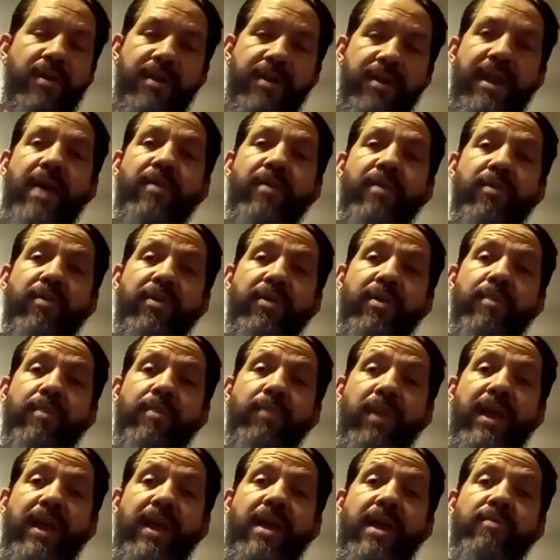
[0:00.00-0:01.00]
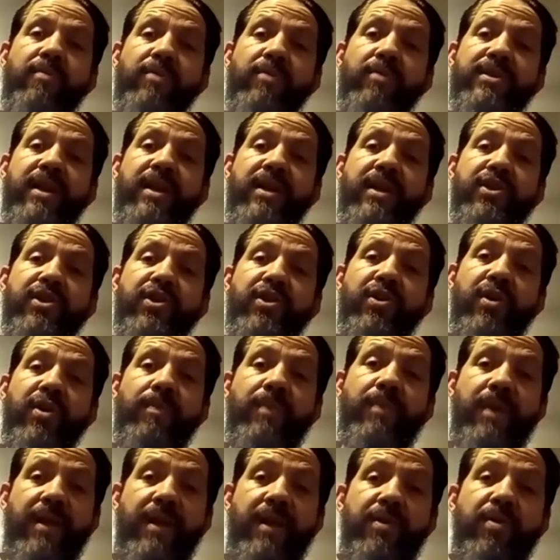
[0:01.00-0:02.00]
down on the blade where it's not
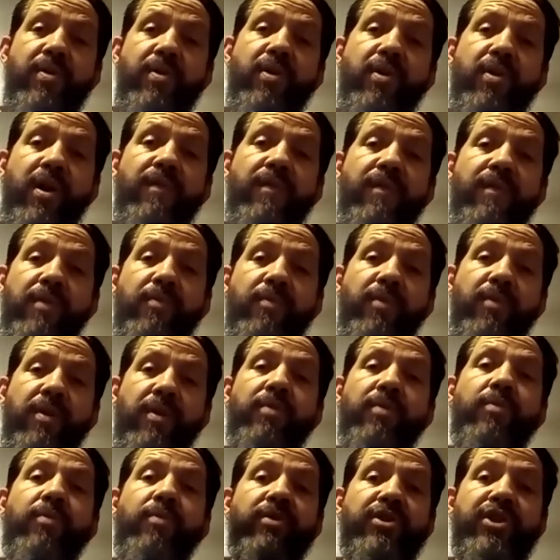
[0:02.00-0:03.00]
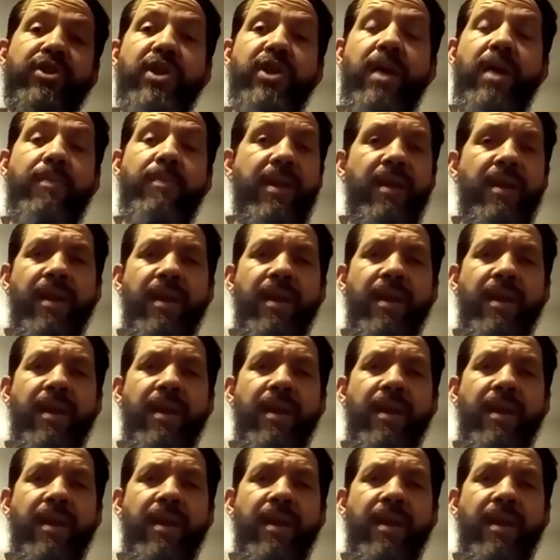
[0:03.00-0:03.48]
sharp and do carving work or chopping.